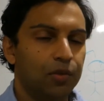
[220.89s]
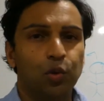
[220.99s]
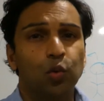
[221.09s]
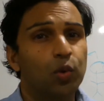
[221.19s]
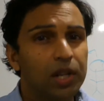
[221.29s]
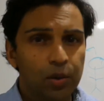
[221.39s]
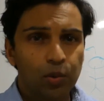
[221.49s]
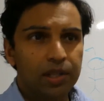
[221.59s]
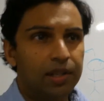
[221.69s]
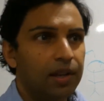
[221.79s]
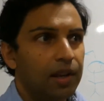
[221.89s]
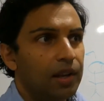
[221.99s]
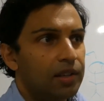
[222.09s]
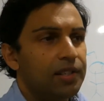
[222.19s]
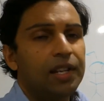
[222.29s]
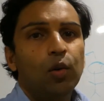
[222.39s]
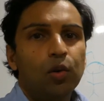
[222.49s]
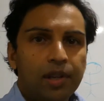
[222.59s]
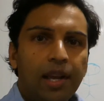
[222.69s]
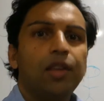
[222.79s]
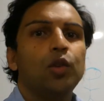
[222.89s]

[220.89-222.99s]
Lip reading: If you're really, really sitting all day,